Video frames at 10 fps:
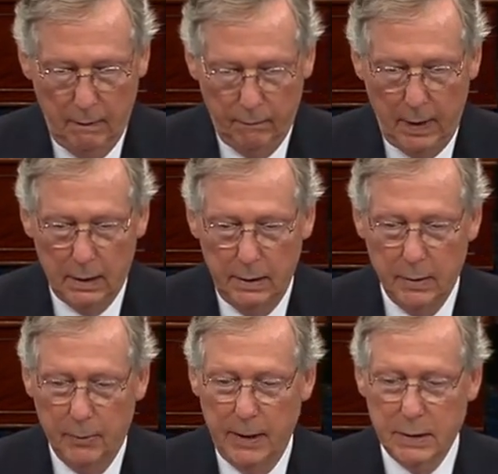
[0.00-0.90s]
Frankly, the
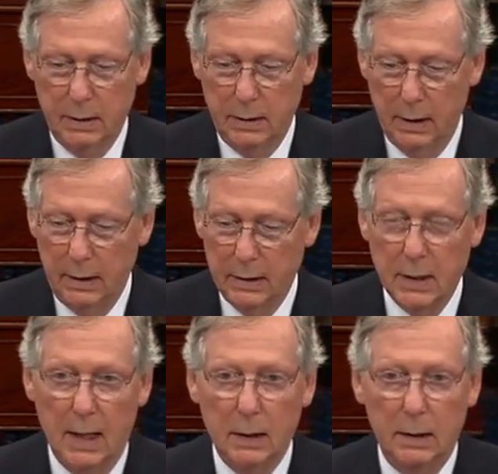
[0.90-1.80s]
president didn't
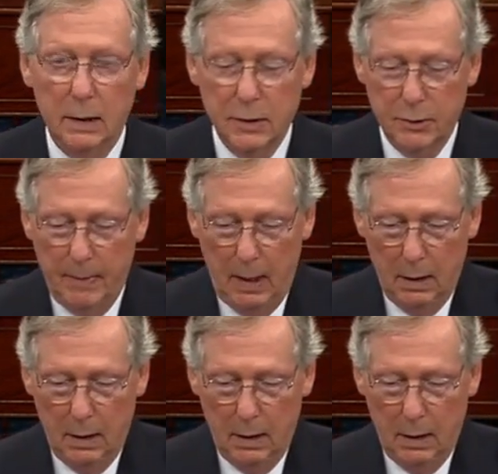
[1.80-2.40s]
exactly inspire